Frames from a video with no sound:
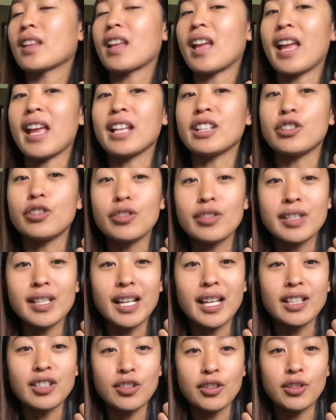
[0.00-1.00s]
And use
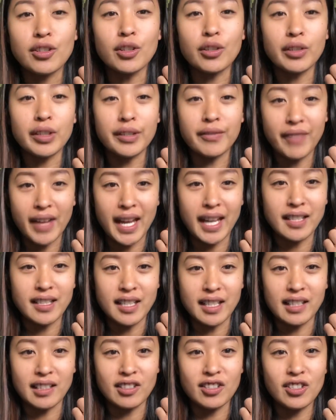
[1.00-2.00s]
that to your
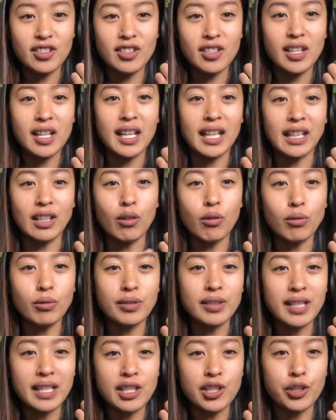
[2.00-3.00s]
advantage in all
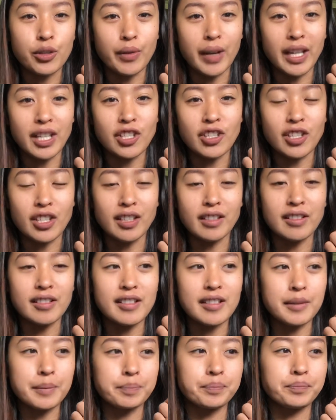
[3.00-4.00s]

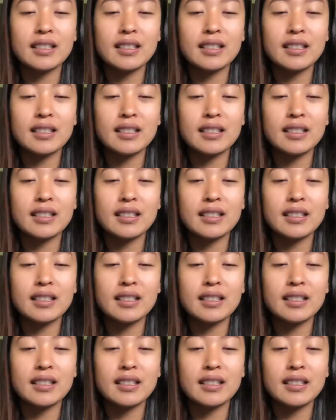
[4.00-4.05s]
situations.